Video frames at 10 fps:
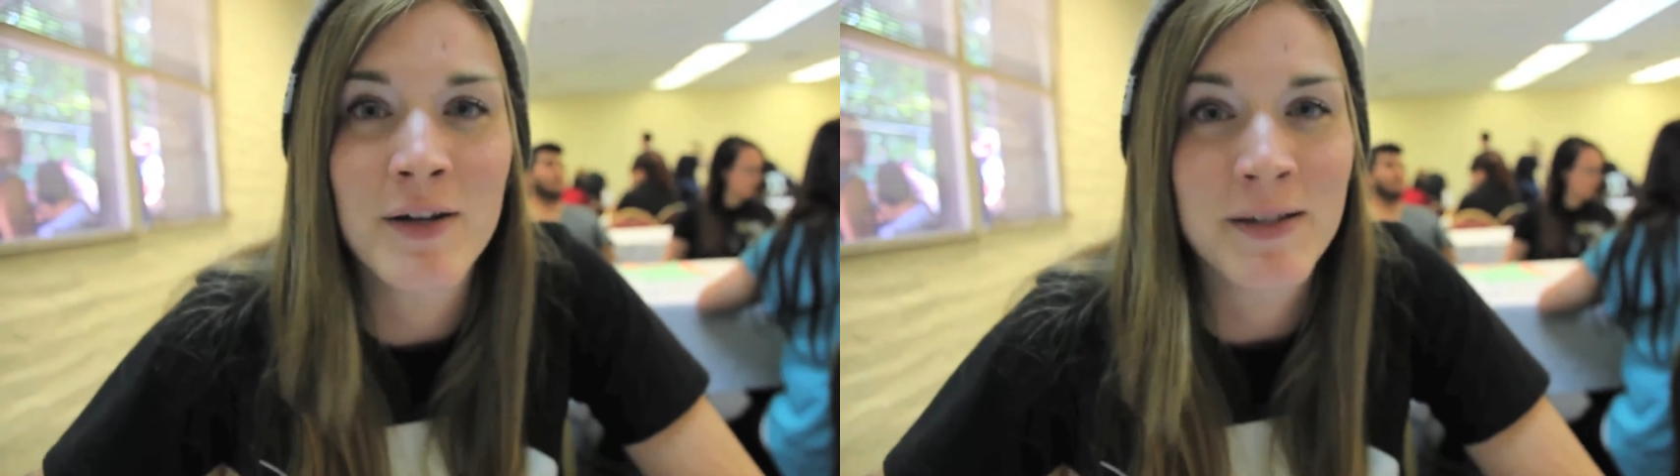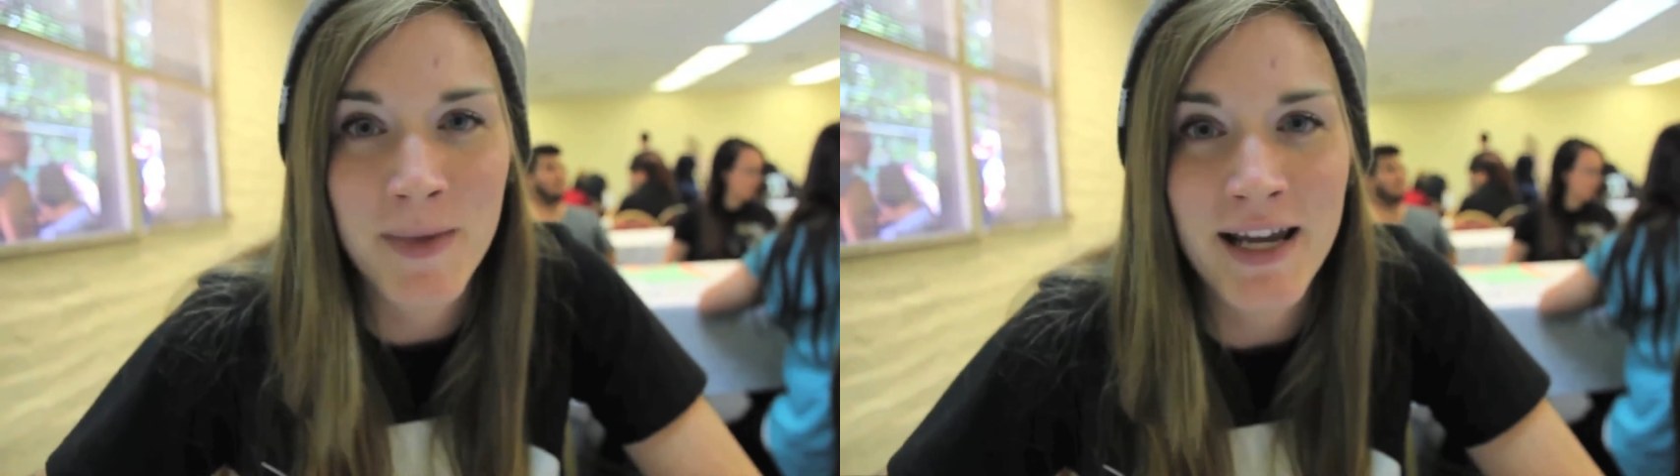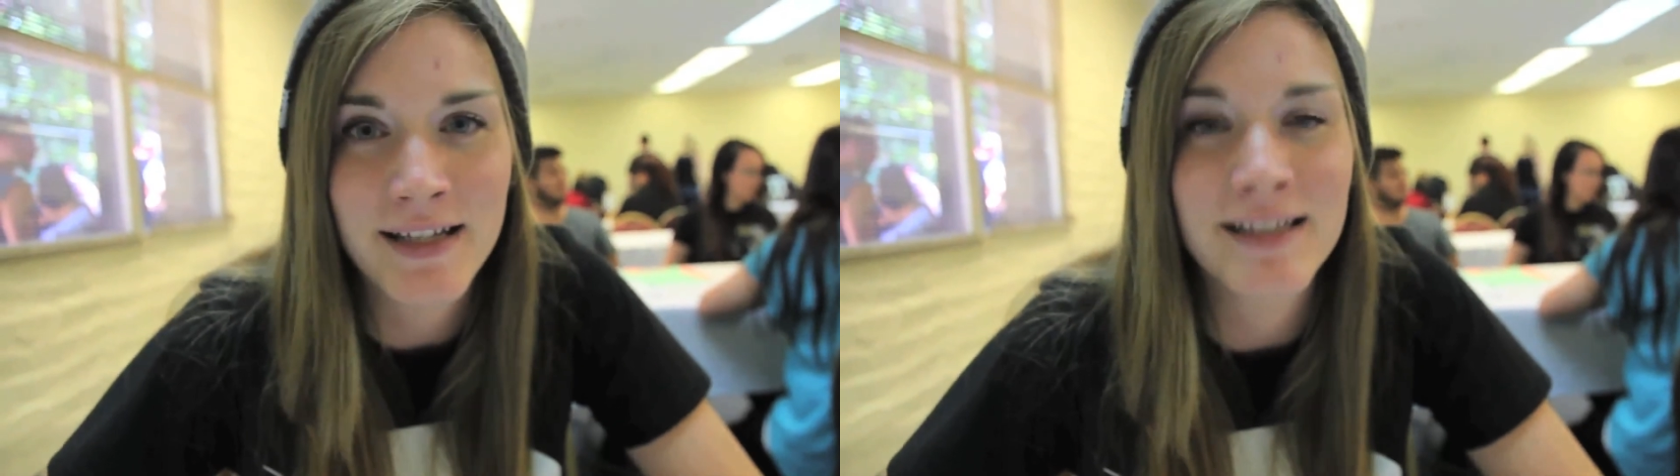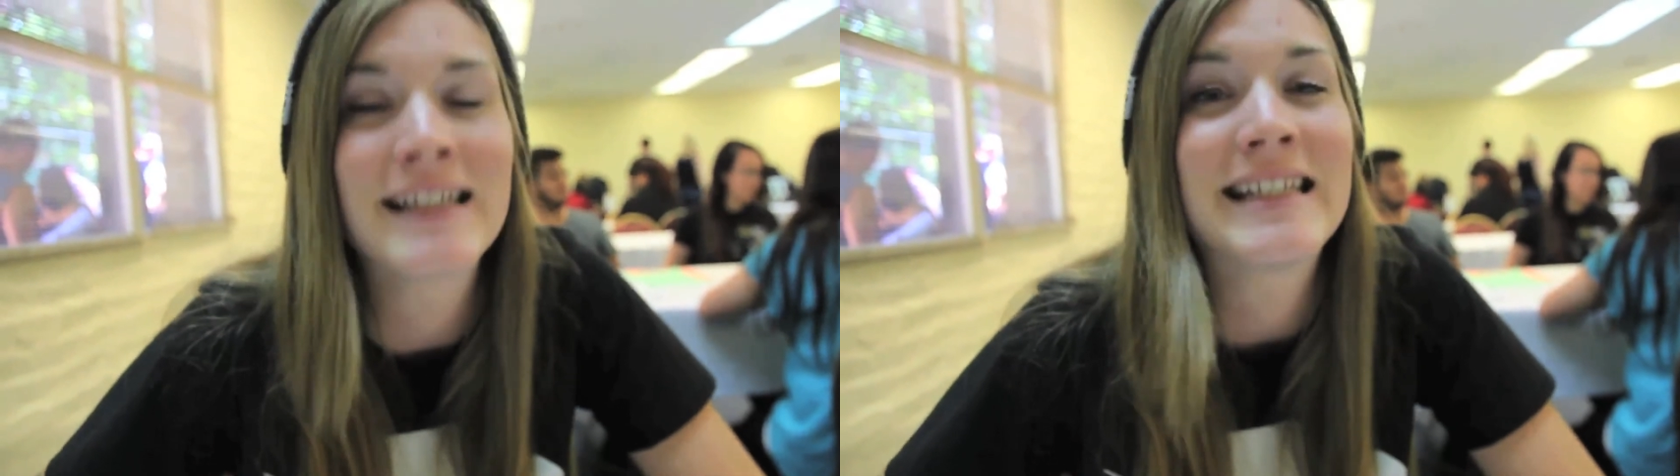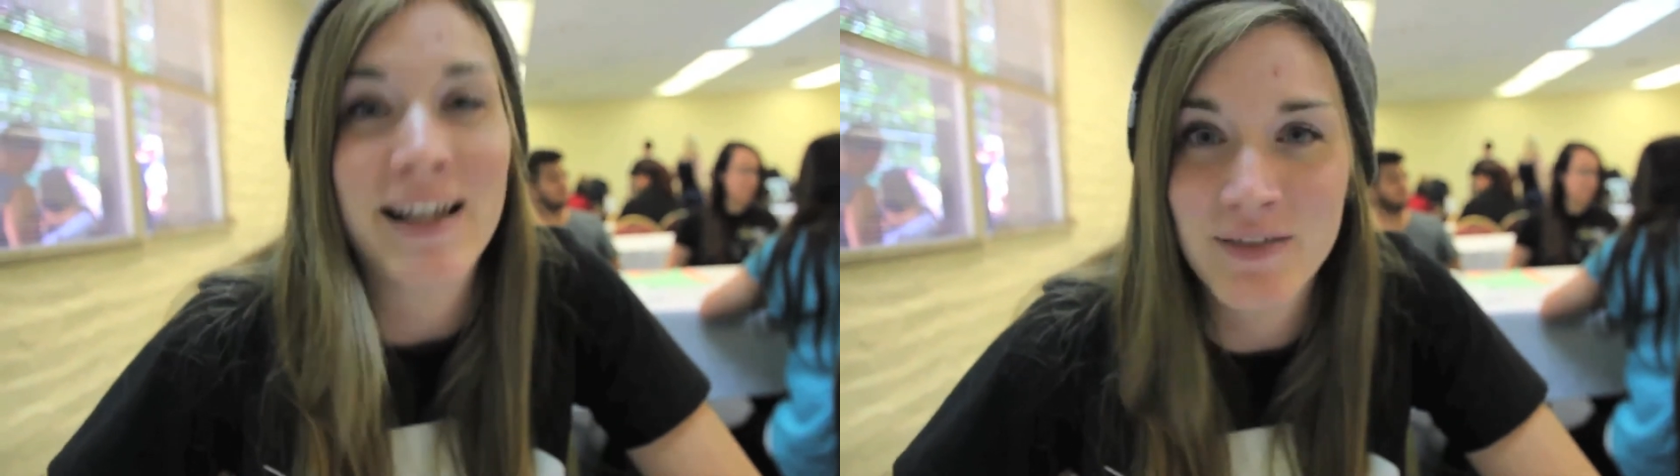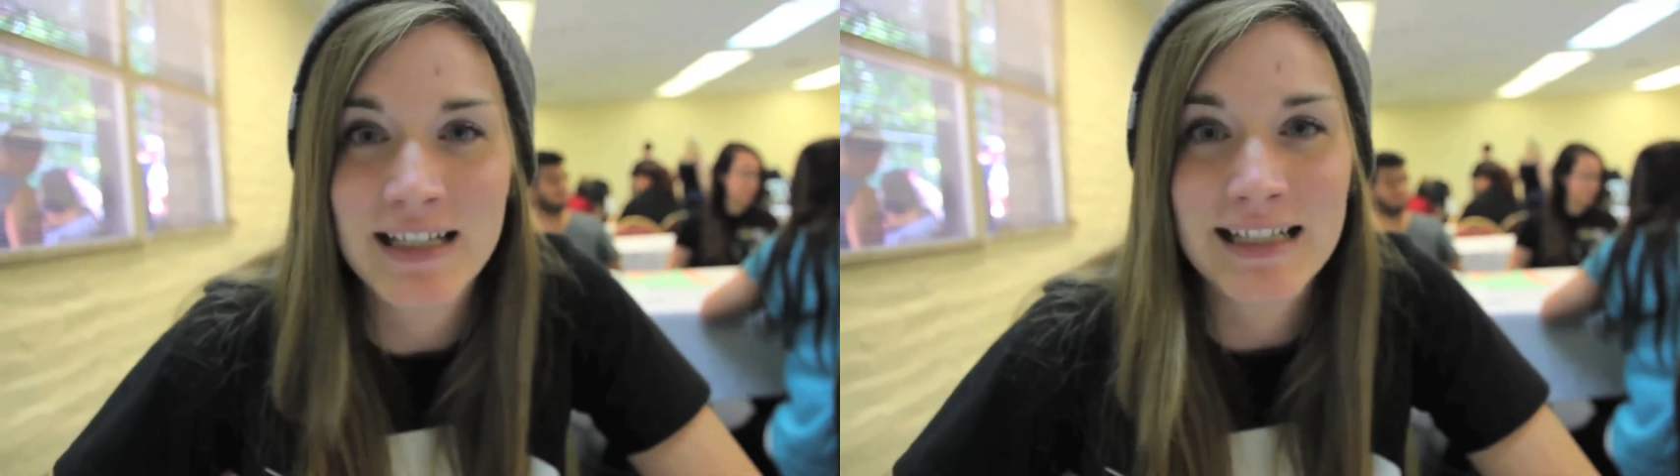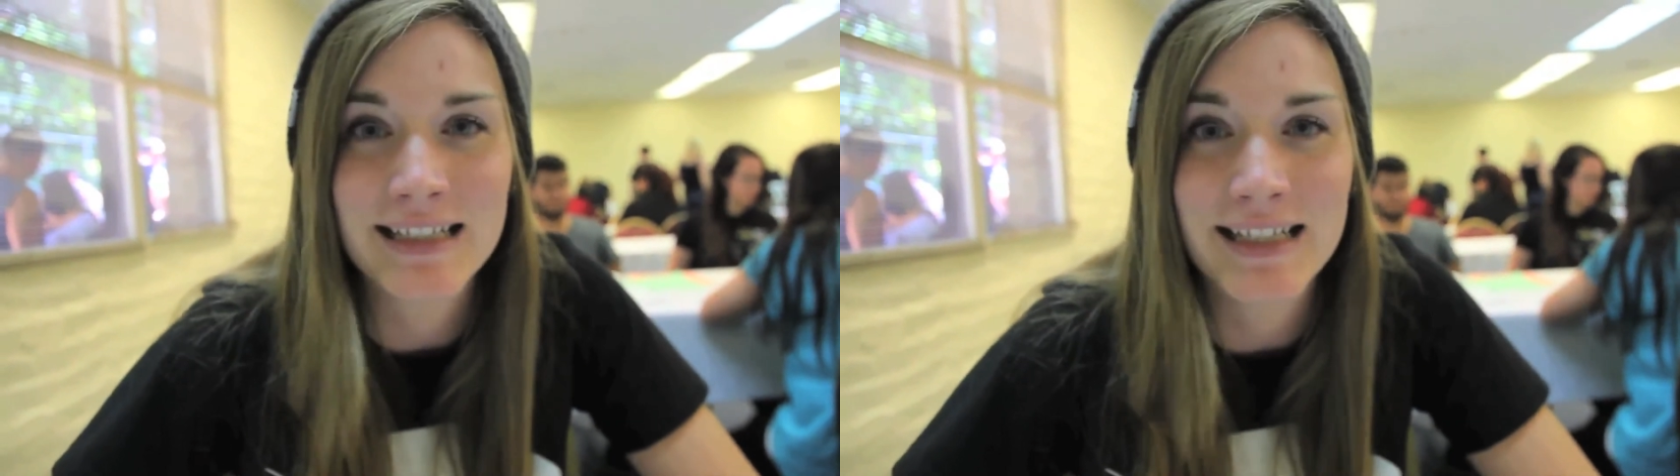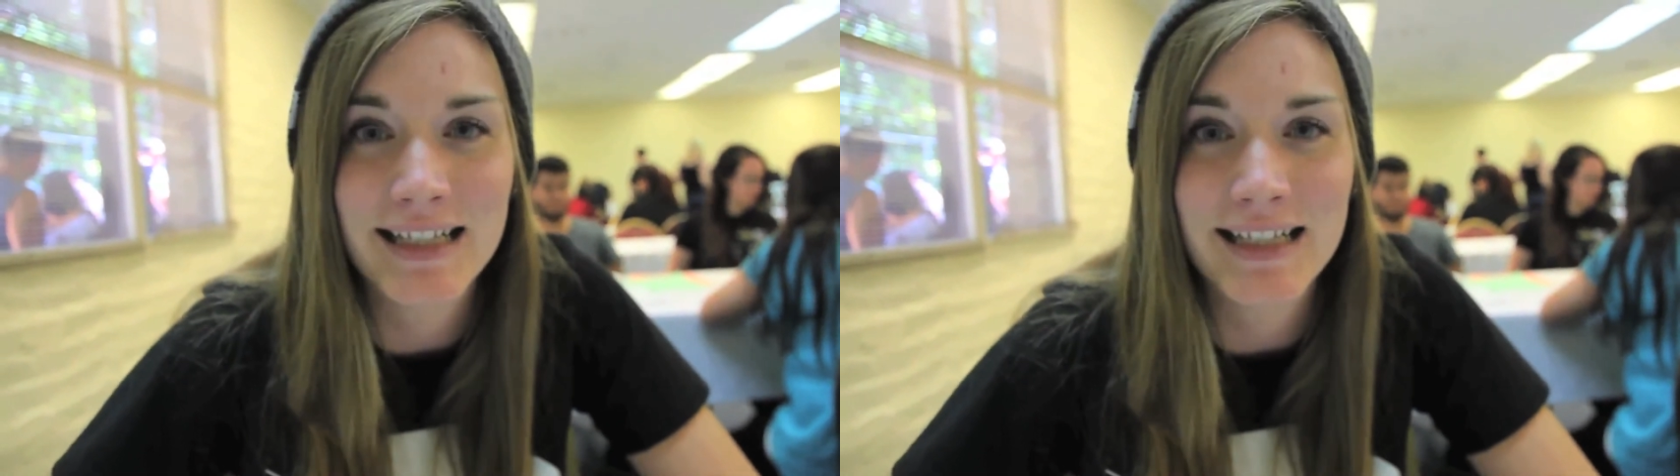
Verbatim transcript: maze, definitely.